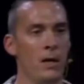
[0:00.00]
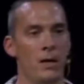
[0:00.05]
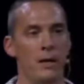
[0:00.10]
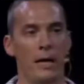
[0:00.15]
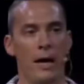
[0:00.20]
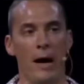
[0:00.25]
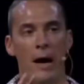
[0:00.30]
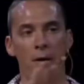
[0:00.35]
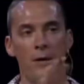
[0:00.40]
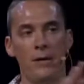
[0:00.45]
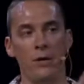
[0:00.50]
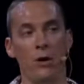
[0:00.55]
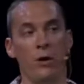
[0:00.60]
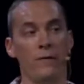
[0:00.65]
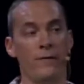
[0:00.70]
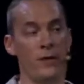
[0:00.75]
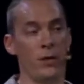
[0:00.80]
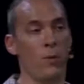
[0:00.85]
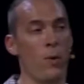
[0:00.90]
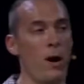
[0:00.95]
Now, how do you know
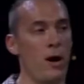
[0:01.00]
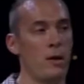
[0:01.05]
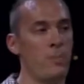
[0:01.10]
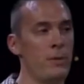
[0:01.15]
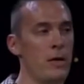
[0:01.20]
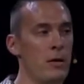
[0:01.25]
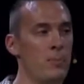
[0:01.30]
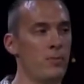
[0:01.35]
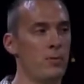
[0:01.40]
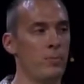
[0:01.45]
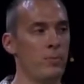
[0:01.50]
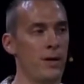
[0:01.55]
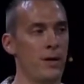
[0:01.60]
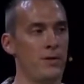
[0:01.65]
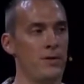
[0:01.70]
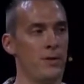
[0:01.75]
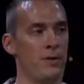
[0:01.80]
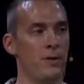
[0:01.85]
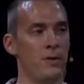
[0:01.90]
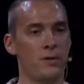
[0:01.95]
if you are a people
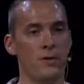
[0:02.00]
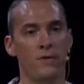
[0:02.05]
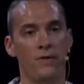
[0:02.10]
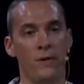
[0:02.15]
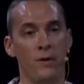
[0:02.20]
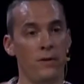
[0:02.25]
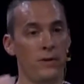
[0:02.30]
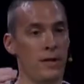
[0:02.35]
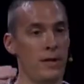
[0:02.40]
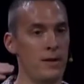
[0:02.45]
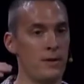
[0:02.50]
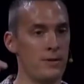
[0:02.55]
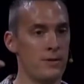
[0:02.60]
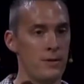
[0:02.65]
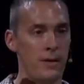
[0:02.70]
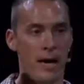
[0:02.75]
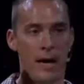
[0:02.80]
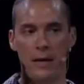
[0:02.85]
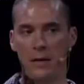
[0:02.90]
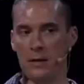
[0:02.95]
pleaser? There's a few things
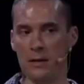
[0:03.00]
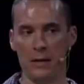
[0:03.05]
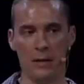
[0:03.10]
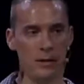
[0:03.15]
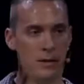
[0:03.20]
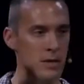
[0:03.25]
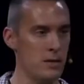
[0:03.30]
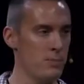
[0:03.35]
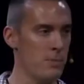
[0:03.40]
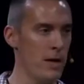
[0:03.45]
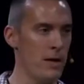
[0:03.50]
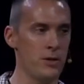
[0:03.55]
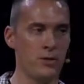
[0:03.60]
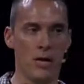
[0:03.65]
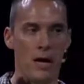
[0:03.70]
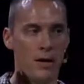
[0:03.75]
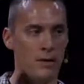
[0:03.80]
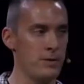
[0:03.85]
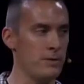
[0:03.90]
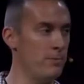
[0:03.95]
that these might
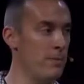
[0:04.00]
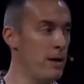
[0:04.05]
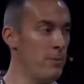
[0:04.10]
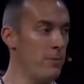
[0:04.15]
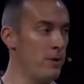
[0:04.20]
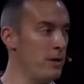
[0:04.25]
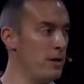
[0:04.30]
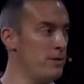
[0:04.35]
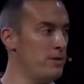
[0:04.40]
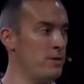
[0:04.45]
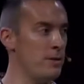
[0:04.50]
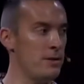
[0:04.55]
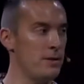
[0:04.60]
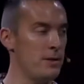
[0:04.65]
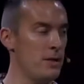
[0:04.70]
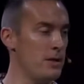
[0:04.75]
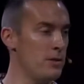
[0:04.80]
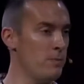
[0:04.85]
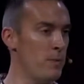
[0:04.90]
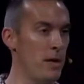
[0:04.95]
jog some memories.
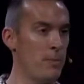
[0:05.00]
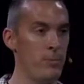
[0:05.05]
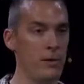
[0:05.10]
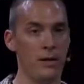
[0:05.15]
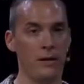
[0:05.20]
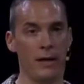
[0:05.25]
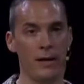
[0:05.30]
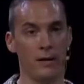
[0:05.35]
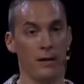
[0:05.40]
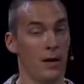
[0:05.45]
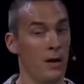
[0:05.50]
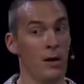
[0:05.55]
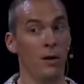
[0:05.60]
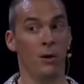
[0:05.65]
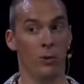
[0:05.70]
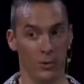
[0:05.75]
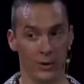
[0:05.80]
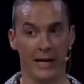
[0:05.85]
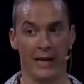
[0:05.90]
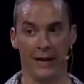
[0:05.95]
These might be like,
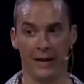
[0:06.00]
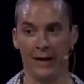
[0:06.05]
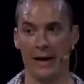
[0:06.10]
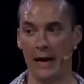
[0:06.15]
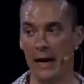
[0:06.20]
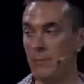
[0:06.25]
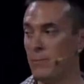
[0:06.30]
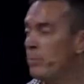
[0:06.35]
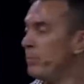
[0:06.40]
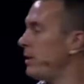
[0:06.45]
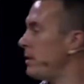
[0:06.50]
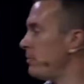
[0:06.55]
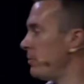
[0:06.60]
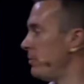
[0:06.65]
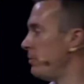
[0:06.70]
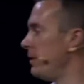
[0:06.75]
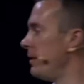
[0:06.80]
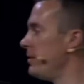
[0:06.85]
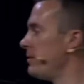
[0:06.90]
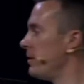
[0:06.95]
oh yeah, I am a people
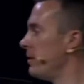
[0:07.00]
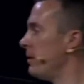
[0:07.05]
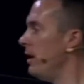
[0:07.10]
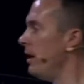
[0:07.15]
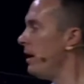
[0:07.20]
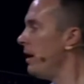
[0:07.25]
pleaser.